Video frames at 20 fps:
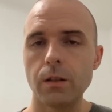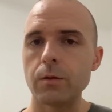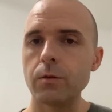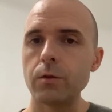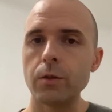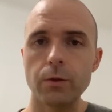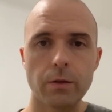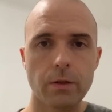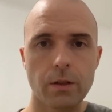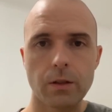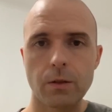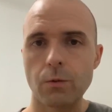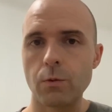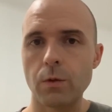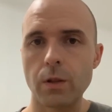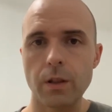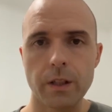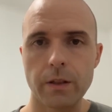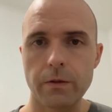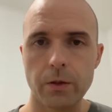using
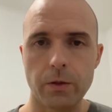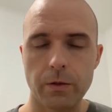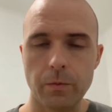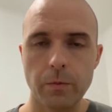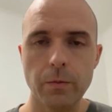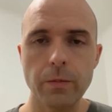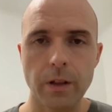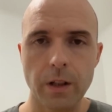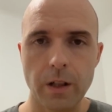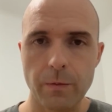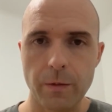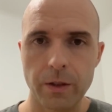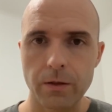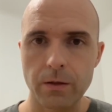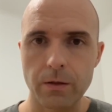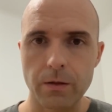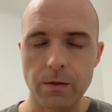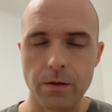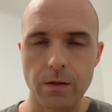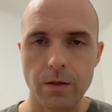whatever
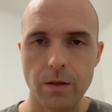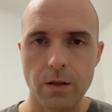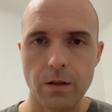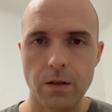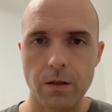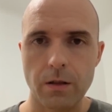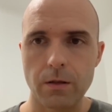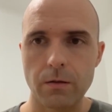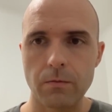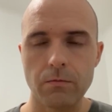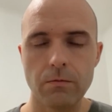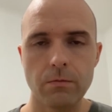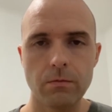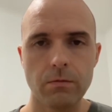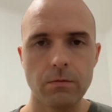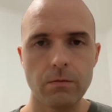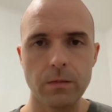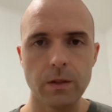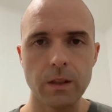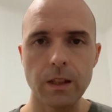parameters are
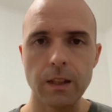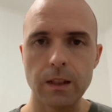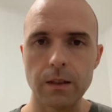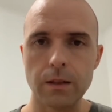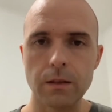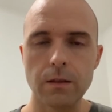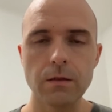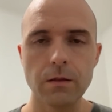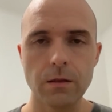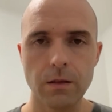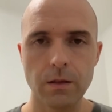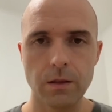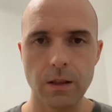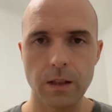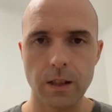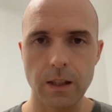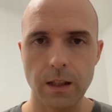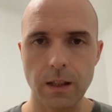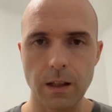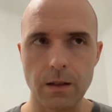needed in
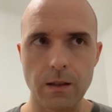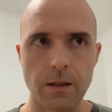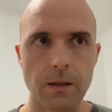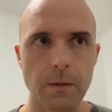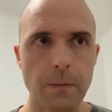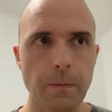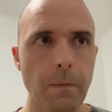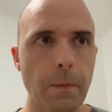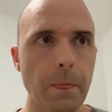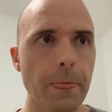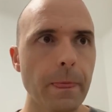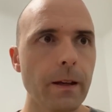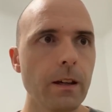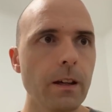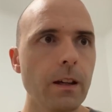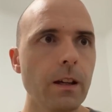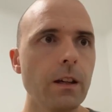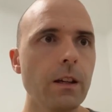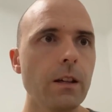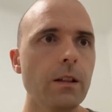any case.
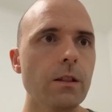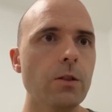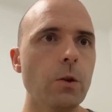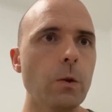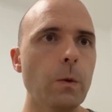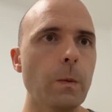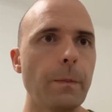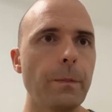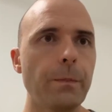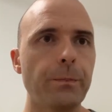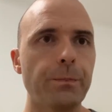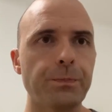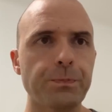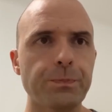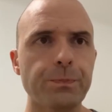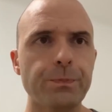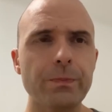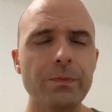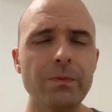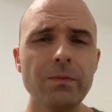So
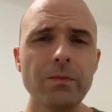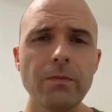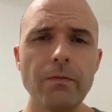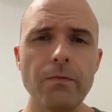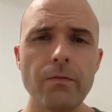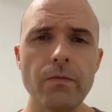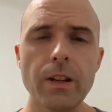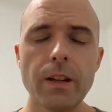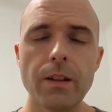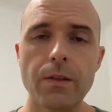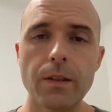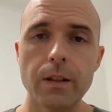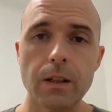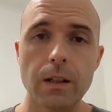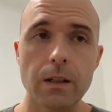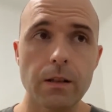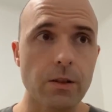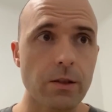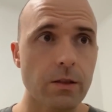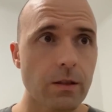there
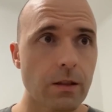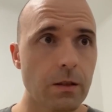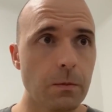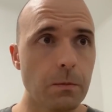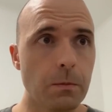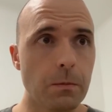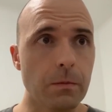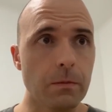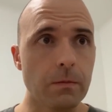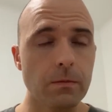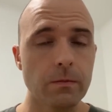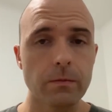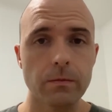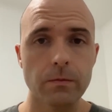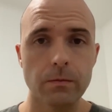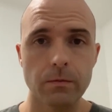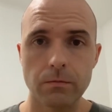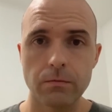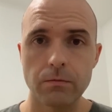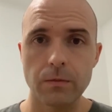are some
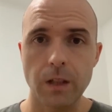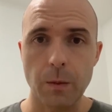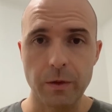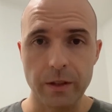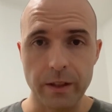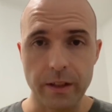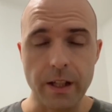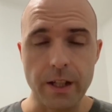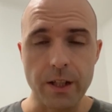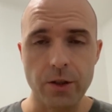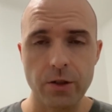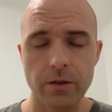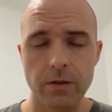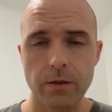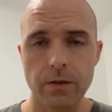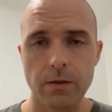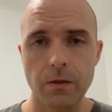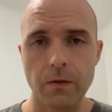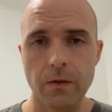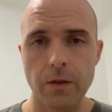
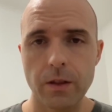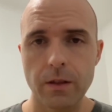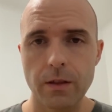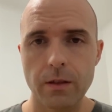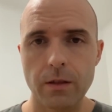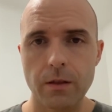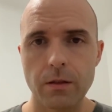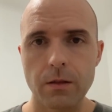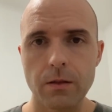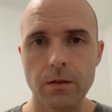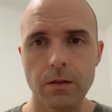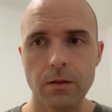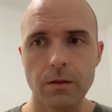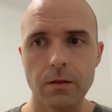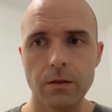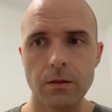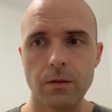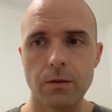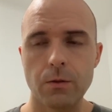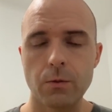applications of this
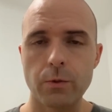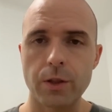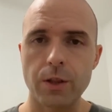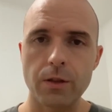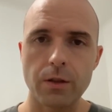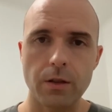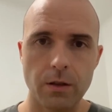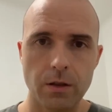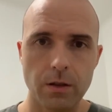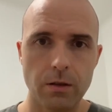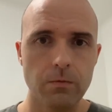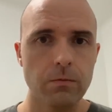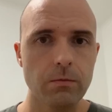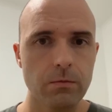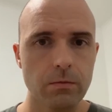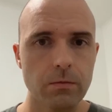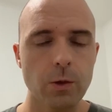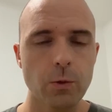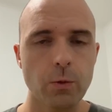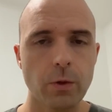which are
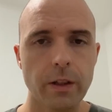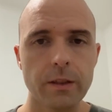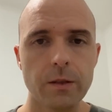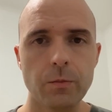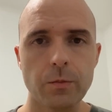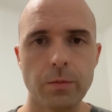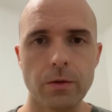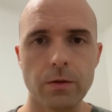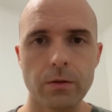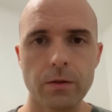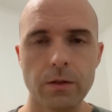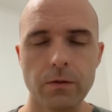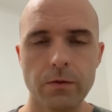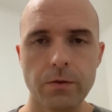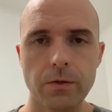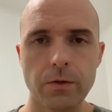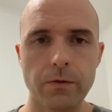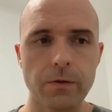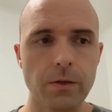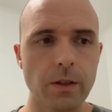quite important
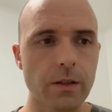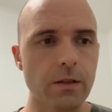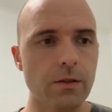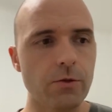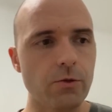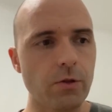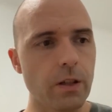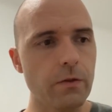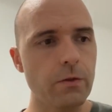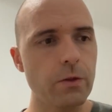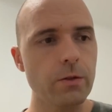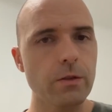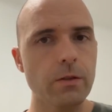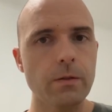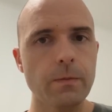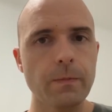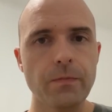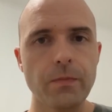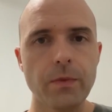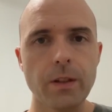for fuzzing drivers.